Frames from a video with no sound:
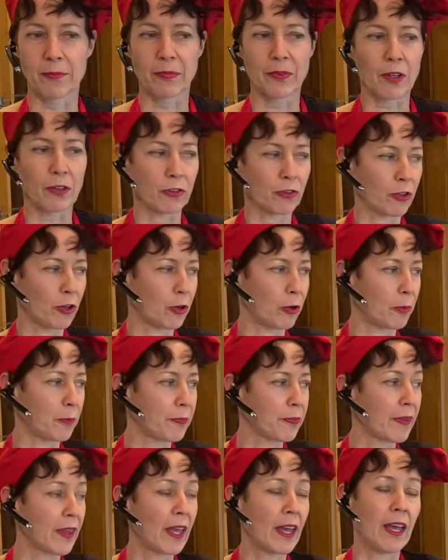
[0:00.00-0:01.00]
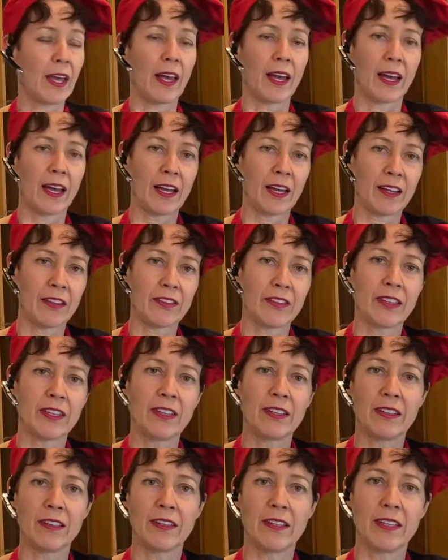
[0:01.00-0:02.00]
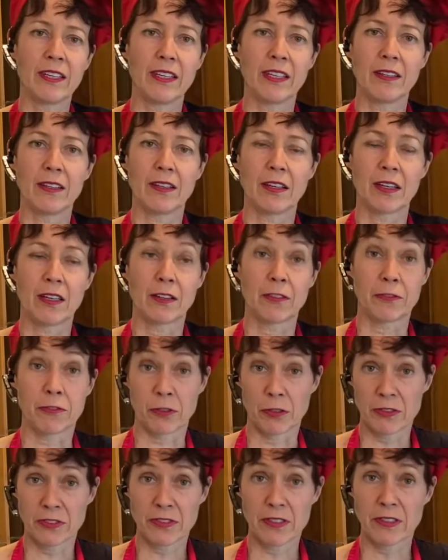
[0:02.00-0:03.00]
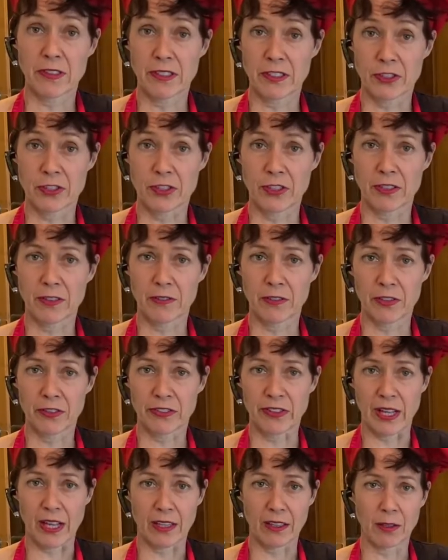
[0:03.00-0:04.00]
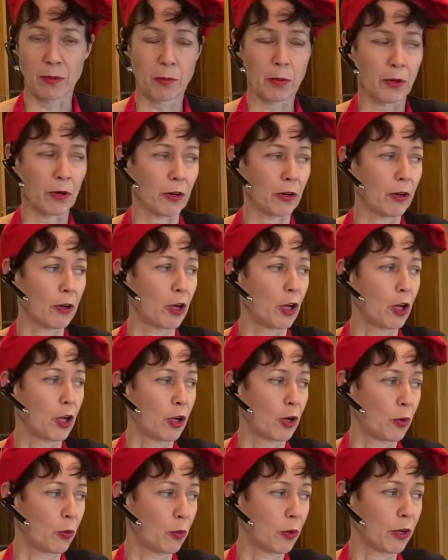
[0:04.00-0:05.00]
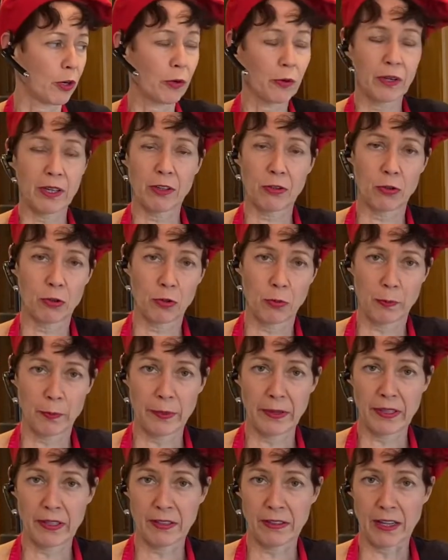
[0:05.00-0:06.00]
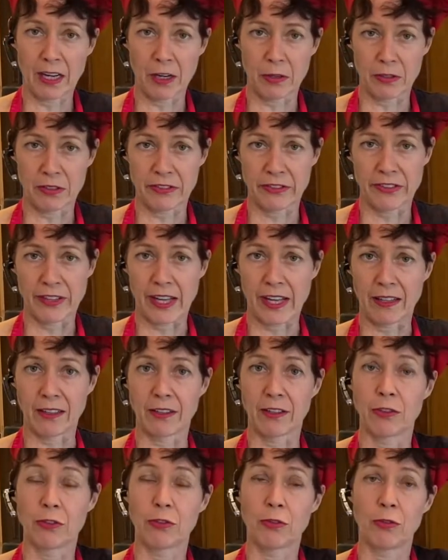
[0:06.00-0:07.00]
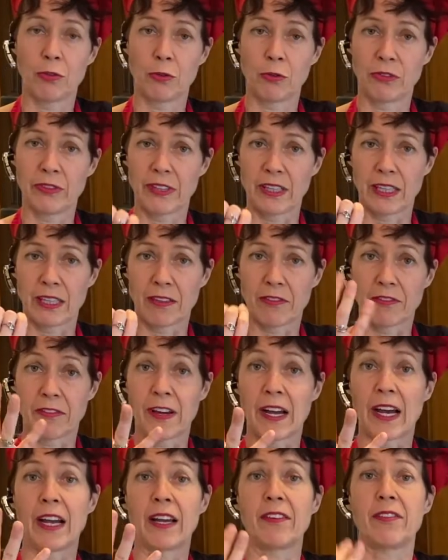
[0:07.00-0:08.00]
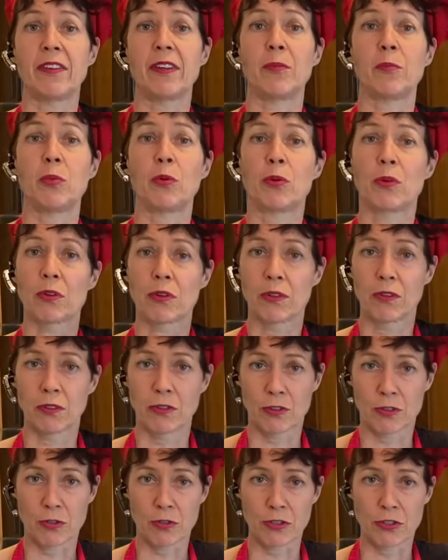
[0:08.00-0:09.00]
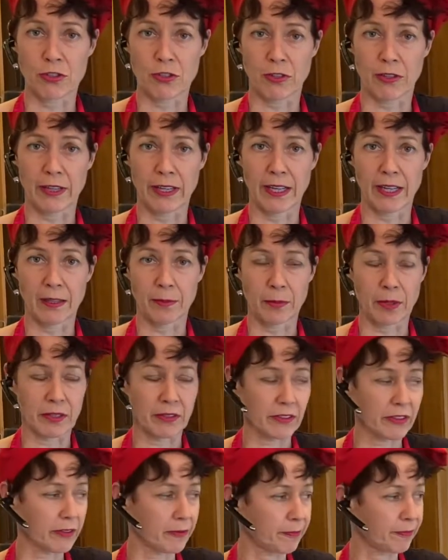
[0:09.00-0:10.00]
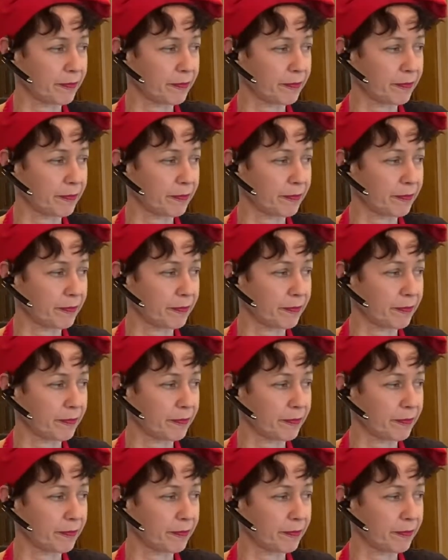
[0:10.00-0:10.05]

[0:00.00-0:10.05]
So as in the first edition of the Salad Bar, we're going to build our salad using 5 important nutritional elements.